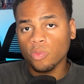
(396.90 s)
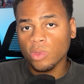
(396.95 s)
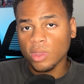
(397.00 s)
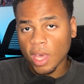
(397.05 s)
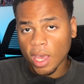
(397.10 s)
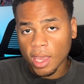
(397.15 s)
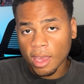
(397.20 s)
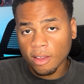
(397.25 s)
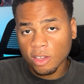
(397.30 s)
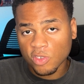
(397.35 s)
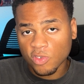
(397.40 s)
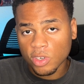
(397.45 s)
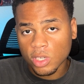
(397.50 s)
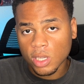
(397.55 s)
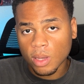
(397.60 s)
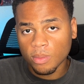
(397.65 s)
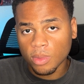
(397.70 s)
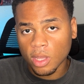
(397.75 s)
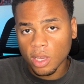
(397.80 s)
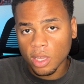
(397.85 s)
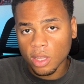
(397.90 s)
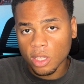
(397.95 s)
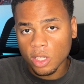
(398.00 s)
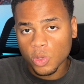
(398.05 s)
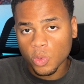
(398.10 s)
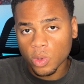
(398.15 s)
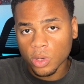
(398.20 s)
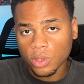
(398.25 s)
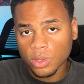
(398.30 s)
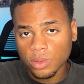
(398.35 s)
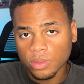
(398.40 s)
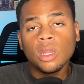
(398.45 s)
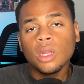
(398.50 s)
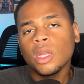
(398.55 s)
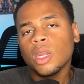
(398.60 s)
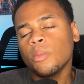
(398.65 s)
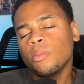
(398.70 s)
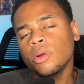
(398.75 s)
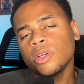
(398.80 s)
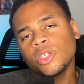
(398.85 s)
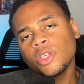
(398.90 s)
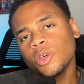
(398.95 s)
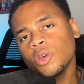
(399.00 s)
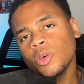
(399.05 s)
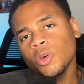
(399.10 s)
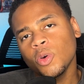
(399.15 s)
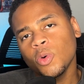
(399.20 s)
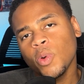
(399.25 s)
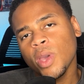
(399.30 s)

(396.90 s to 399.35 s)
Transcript: That counts for something in this world. Number 2, we